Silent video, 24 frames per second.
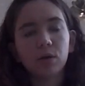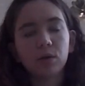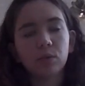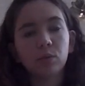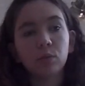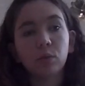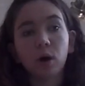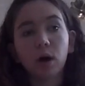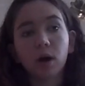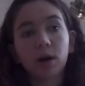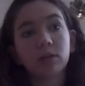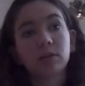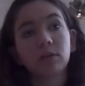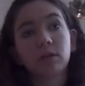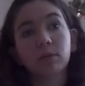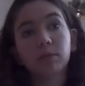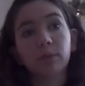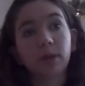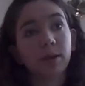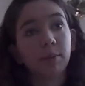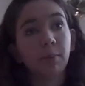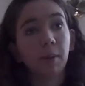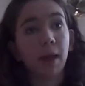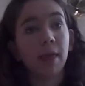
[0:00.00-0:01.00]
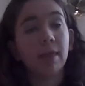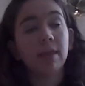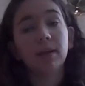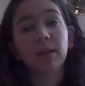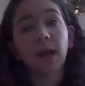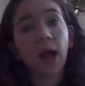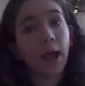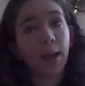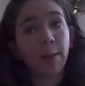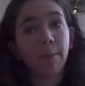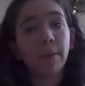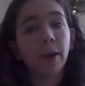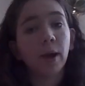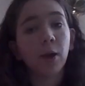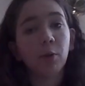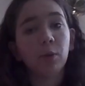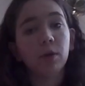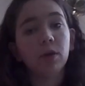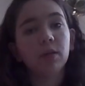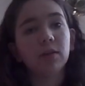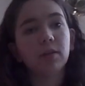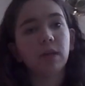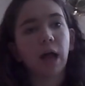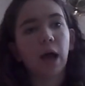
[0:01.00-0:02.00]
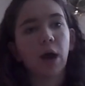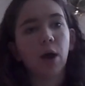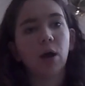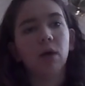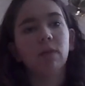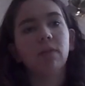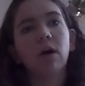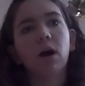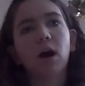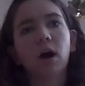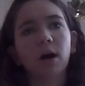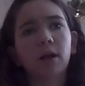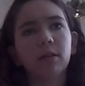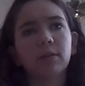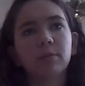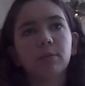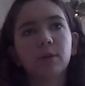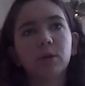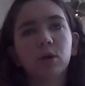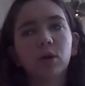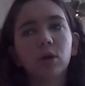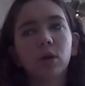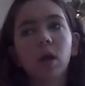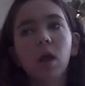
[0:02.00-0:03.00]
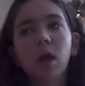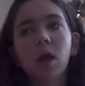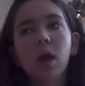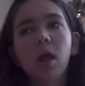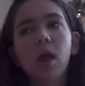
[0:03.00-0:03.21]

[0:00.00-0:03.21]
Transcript: walked like by the time I was out of the hospital